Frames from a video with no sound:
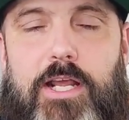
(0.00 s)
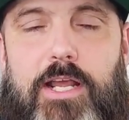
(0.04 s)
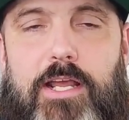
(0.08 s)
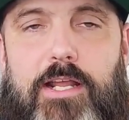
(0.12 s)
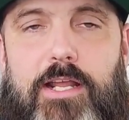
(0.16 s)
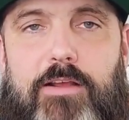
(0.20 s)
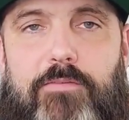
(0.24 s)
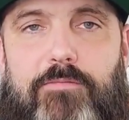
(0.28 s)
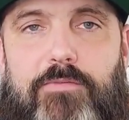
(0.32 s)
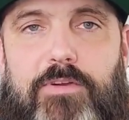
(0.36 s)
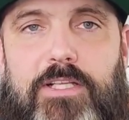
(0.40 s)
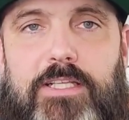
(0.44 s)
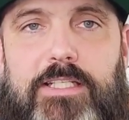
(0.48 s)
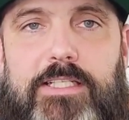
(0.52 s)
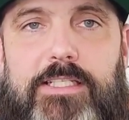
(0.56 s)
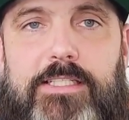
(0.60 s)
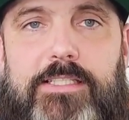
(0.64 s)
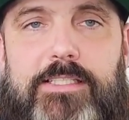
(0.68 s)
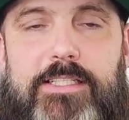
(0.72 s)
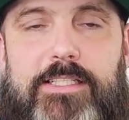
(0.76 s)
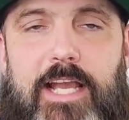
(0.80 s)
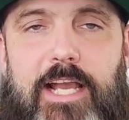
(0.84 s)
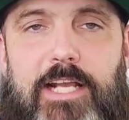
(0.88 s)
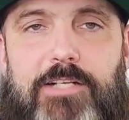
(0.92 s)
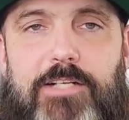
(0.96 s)
and then
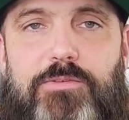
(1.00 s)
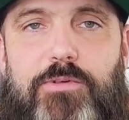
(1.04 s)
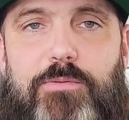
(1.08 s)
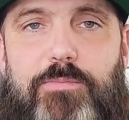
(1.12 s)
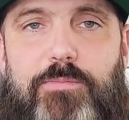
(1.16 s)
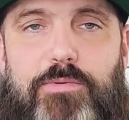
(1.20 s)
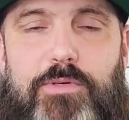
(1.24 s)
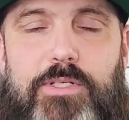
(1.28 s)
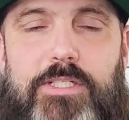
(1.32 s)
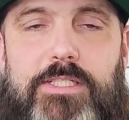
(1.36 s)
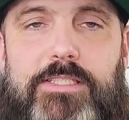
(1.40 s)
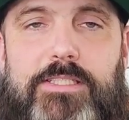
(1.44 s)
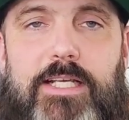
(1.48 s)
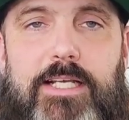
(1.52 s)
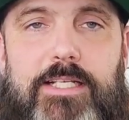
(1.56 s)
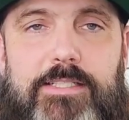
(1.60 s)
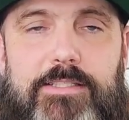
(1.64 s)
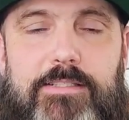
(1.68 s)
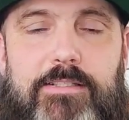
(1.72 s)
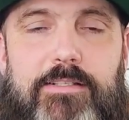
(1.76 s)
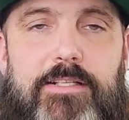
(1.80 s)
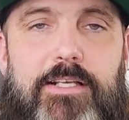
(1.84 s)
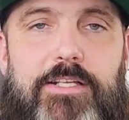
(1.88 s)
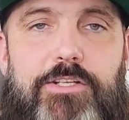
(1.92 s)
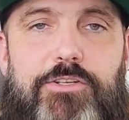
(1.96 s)
released the actual presets.
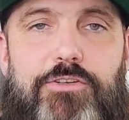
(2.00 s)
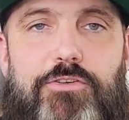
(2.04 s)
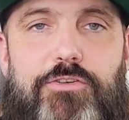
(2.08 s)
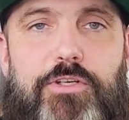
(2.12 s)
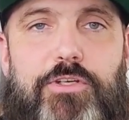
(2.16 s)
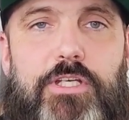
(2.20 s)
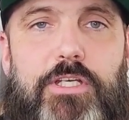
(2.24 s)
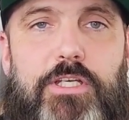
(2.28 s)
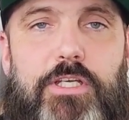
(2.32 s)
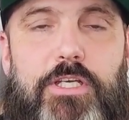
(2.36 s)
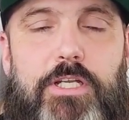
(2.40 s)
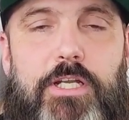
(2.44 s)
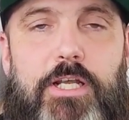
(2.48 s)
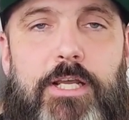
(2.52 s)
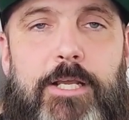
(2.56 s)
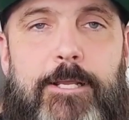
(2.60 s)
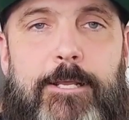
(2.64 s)
So then you could